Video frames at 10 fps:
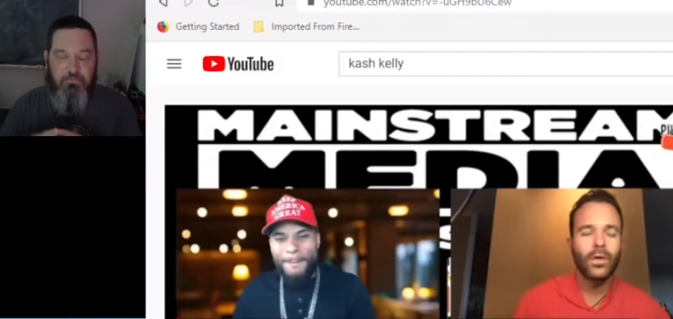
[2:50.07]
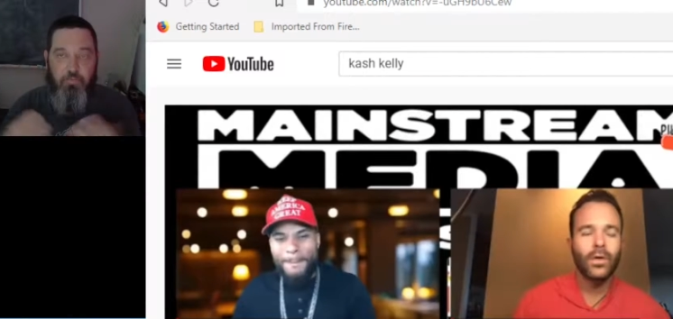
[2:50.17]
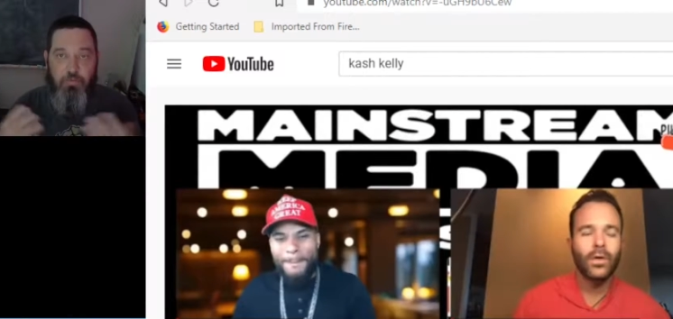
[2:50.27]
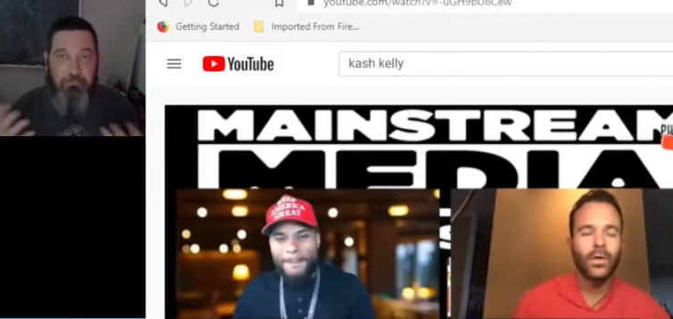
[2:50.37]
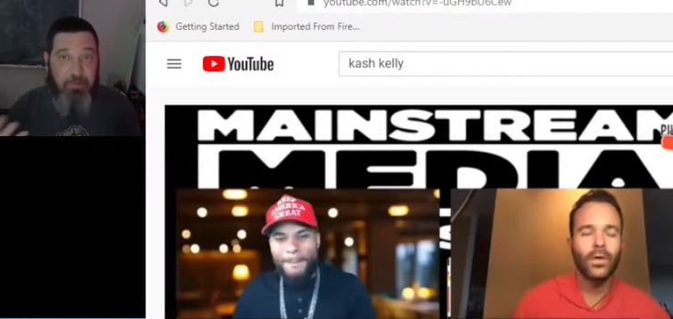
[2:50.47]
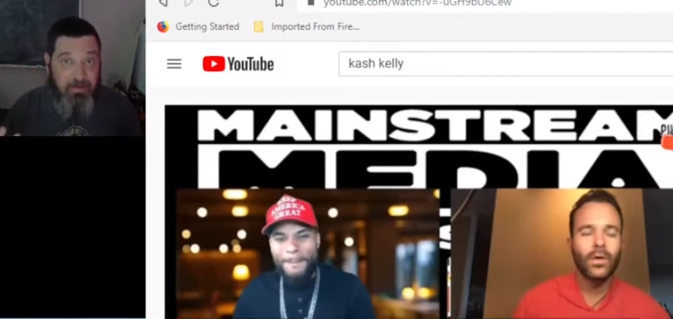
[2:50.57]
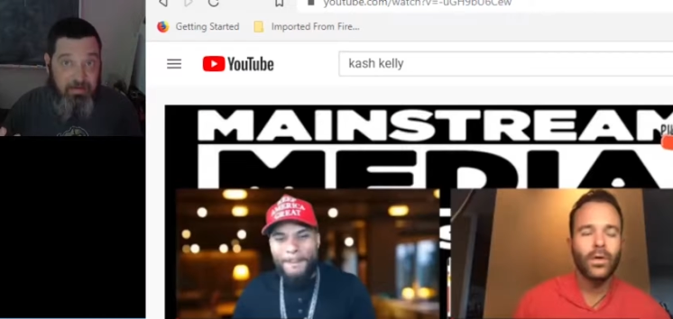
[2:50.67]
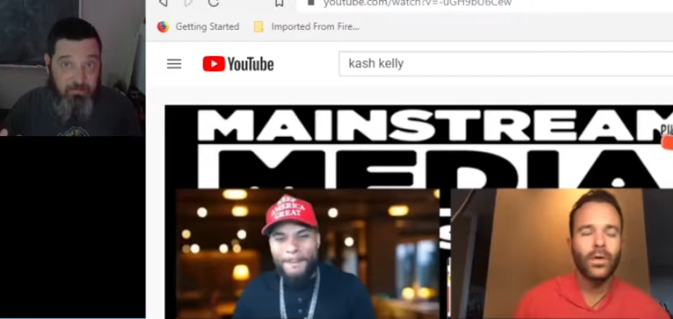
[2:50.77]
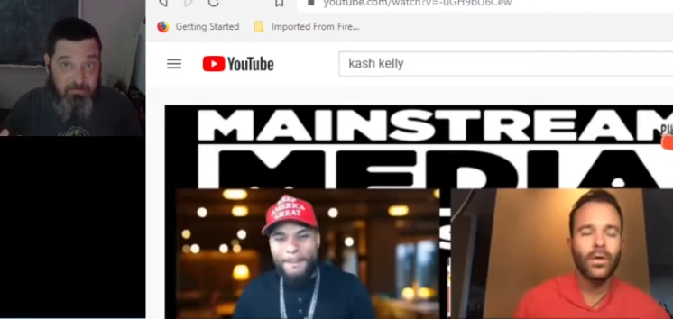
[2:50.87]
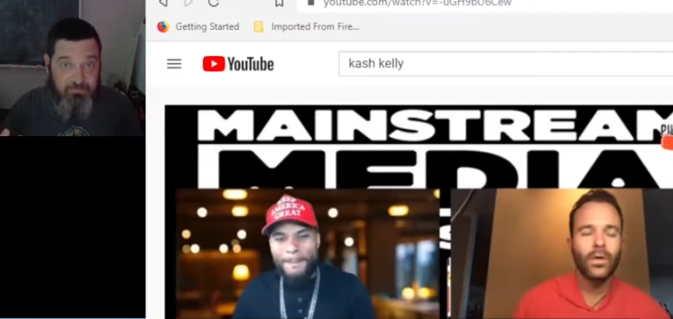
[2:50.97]
Speaker 1: we might
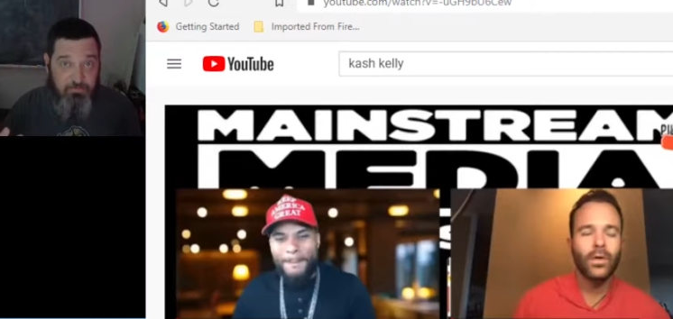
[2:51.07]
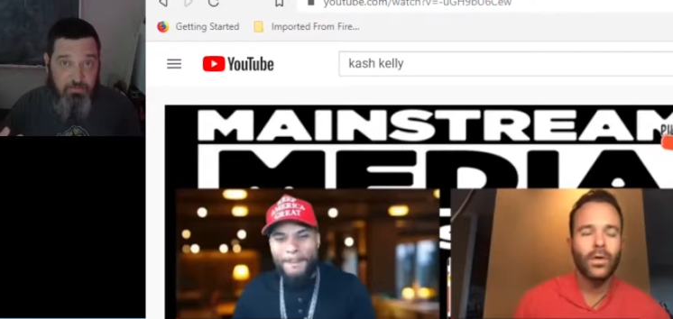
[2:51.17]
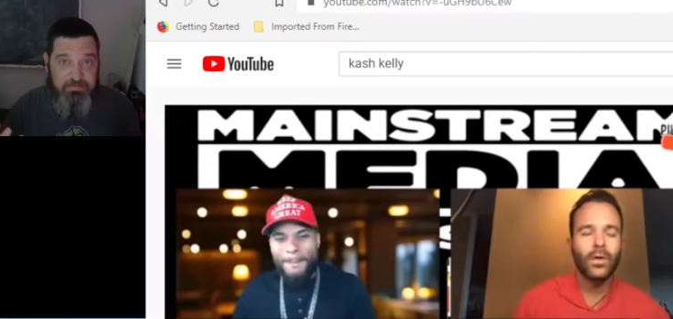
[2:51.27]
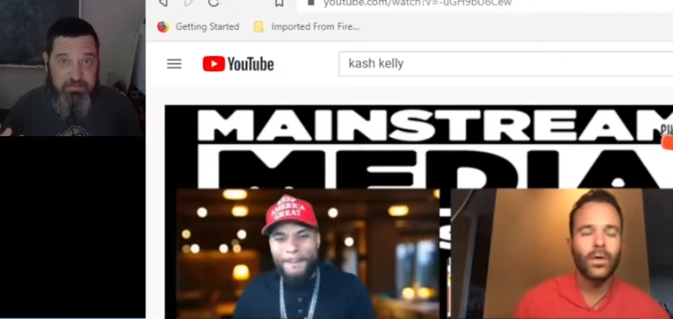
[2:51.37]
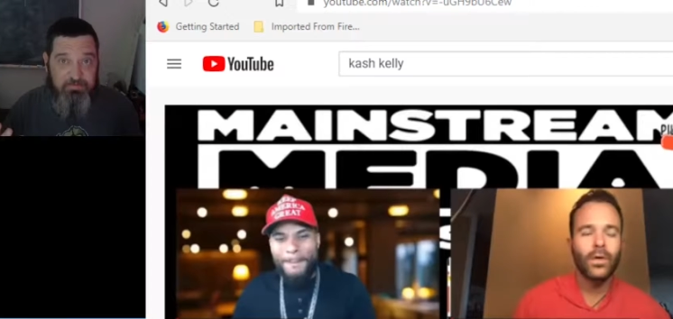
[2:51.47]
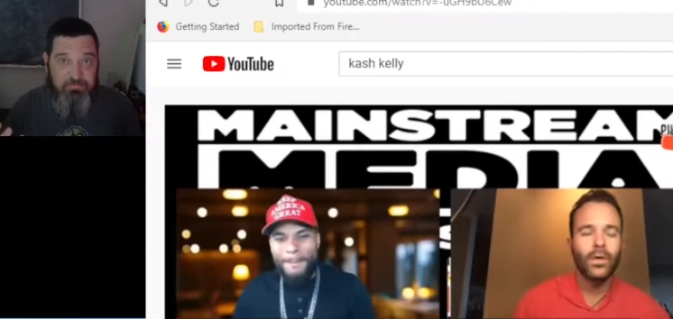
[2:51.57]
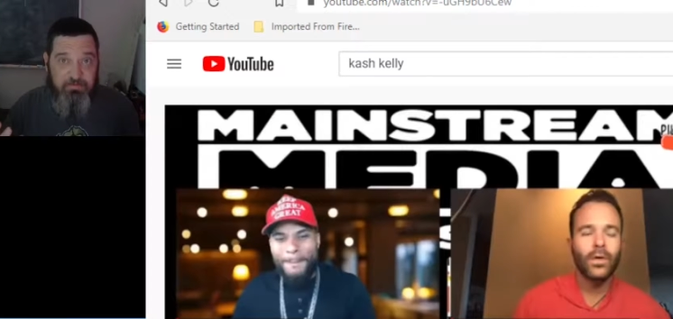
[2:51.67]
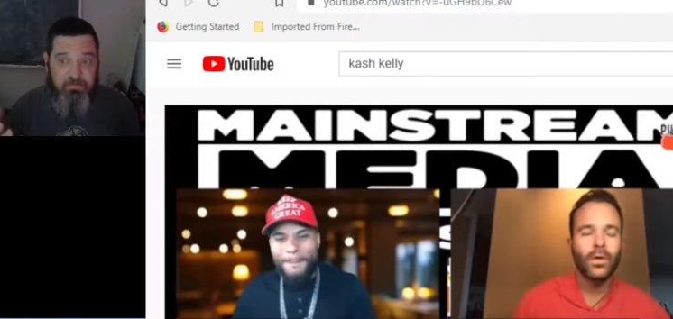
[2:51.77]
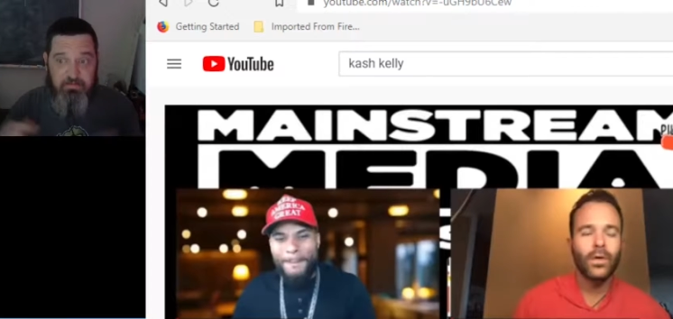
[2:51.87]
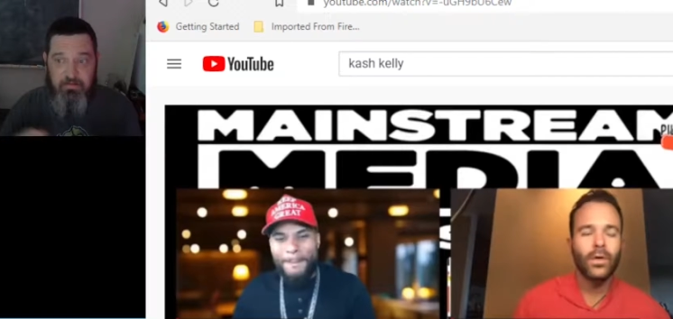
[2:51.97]
hear some more self
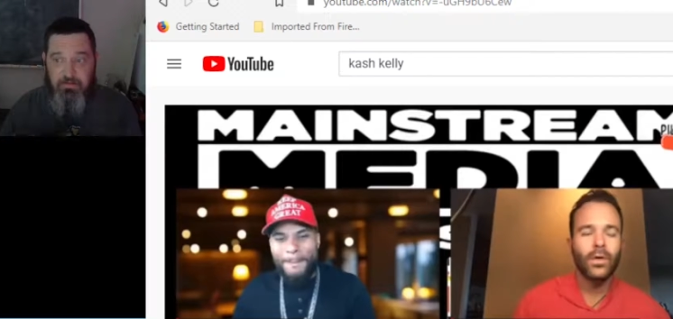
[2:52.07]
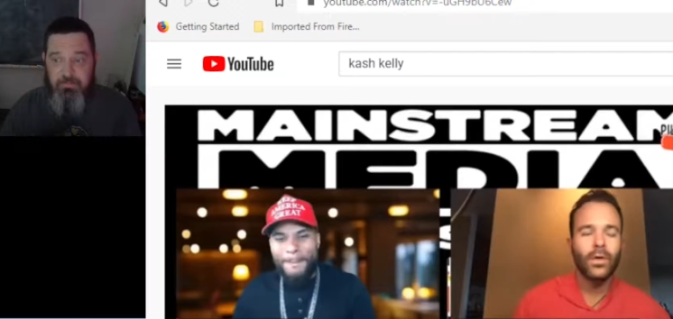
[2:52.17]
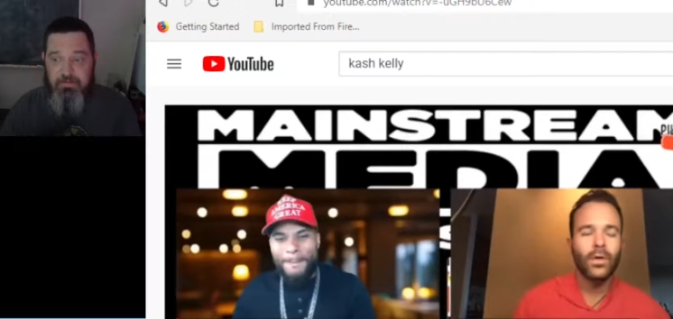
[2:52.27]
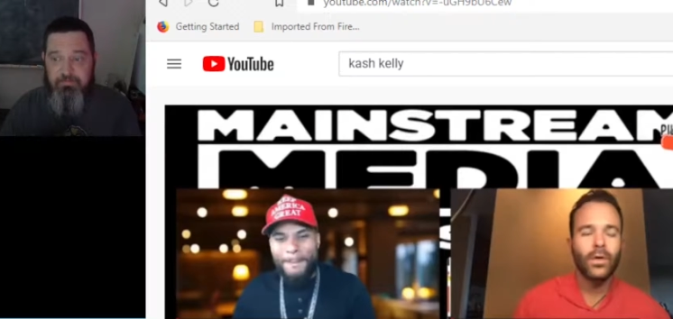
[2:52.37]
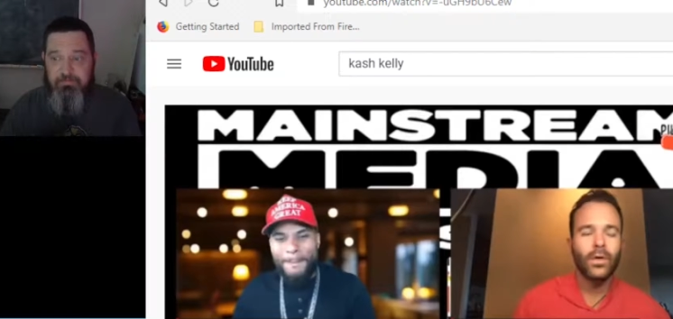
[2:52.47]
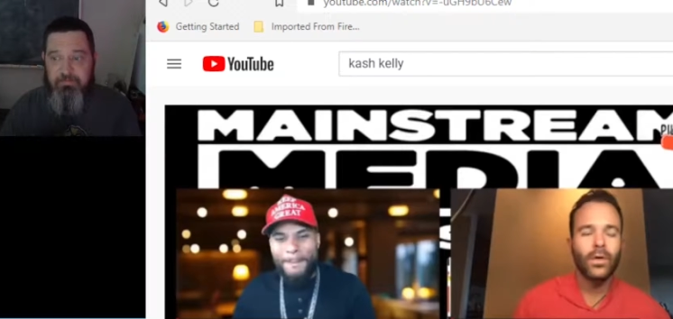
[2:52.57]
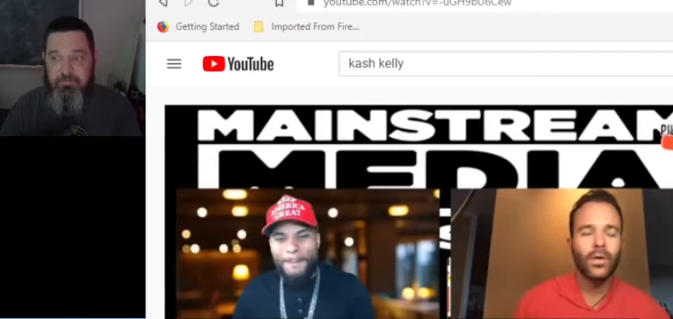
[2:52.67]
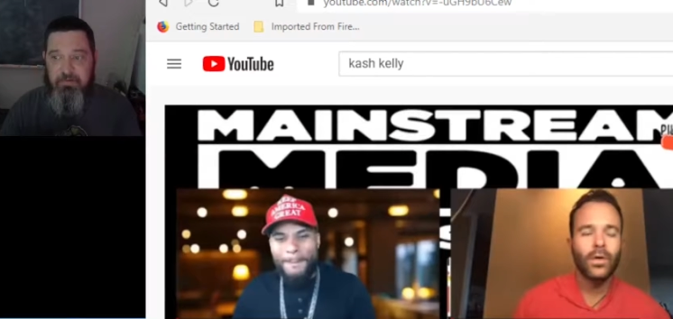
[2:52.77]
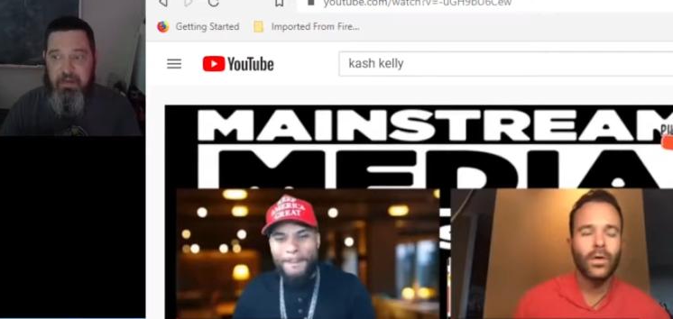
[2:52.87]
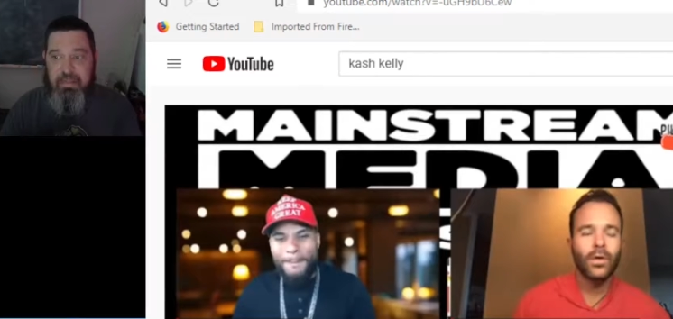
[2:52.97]
here in a little bit, but
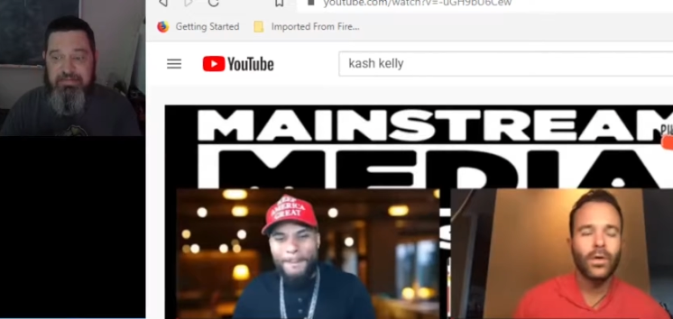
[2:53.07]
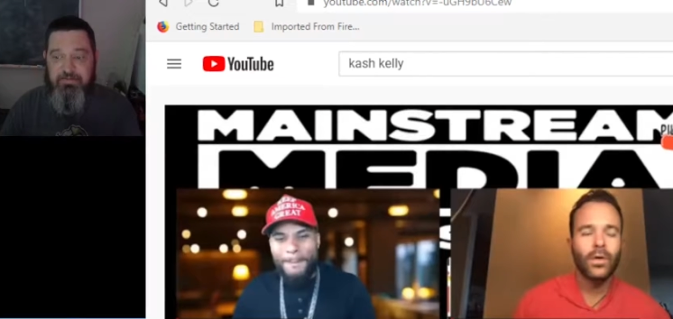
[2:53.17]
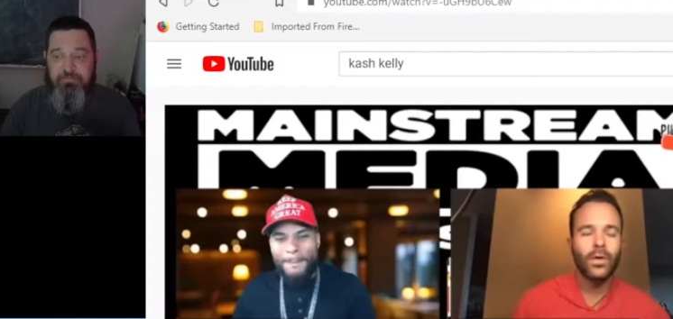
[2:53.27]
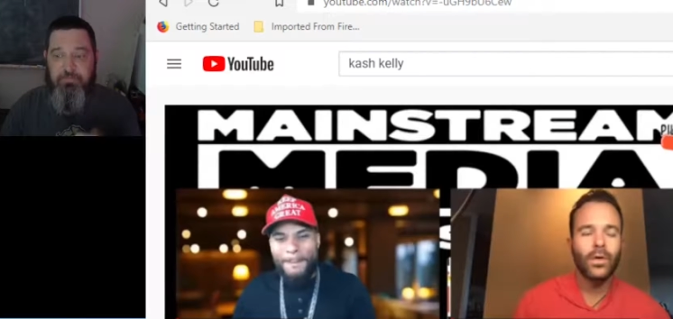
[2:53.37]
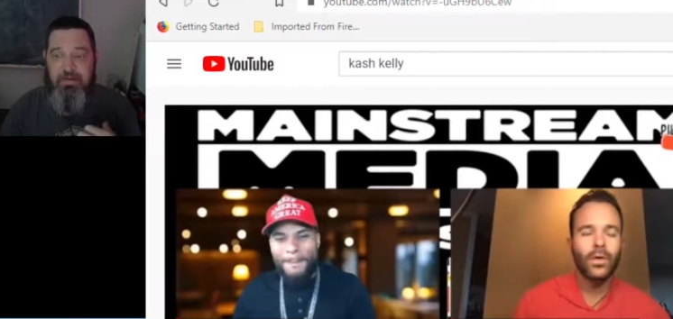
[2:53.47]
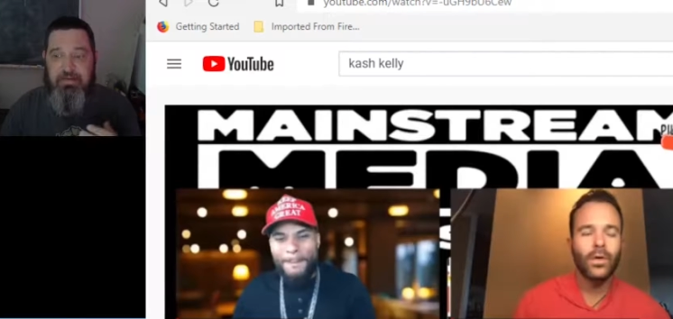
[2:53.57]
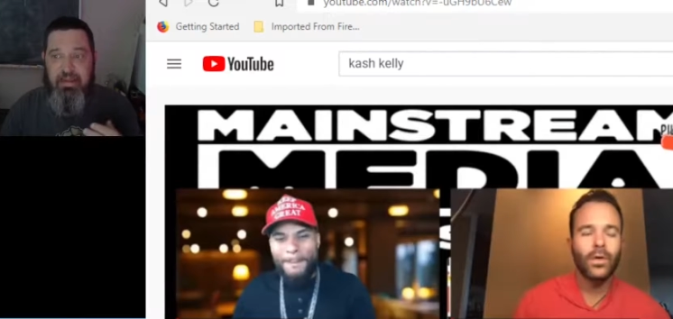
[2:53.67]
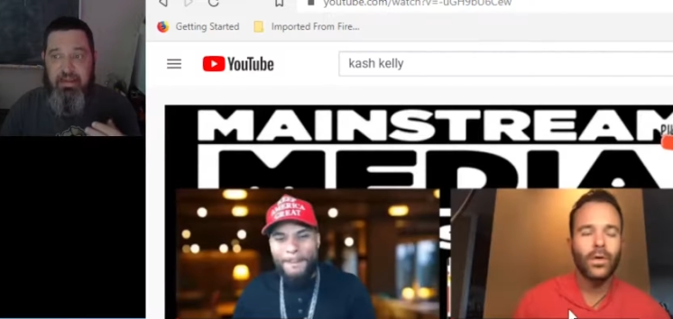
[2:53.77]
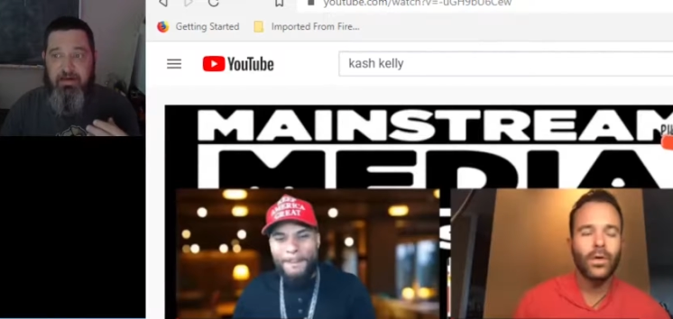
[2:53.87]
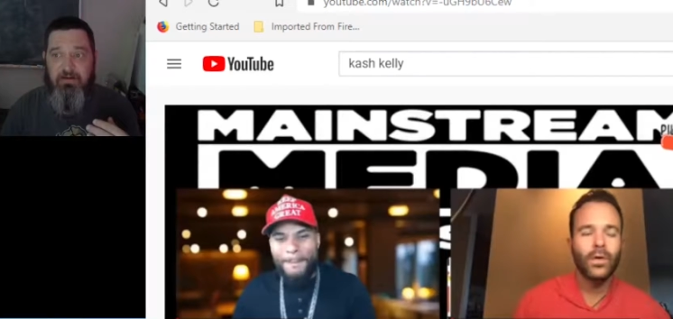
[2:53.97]
as of right
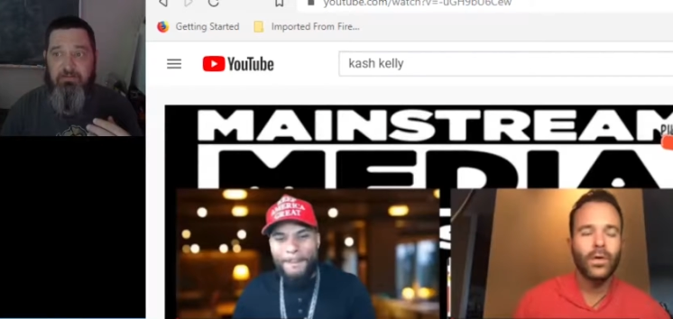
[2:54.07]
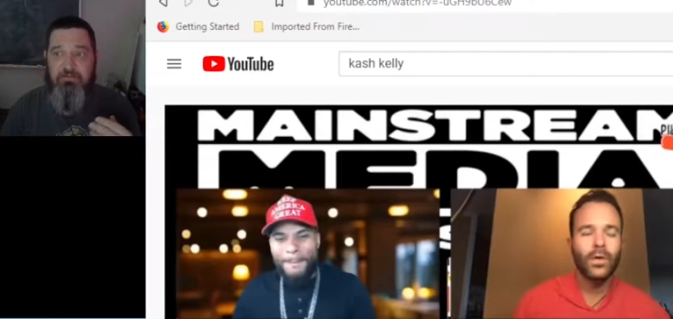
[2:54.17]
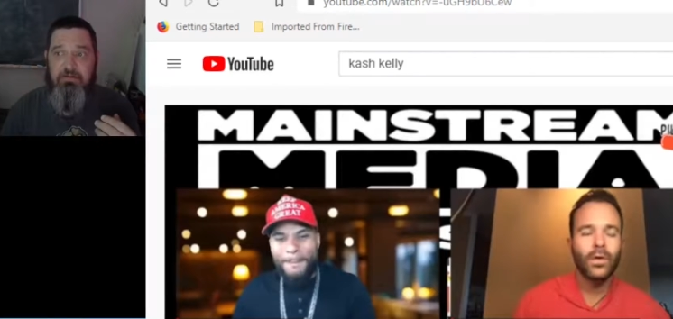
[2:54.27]
now,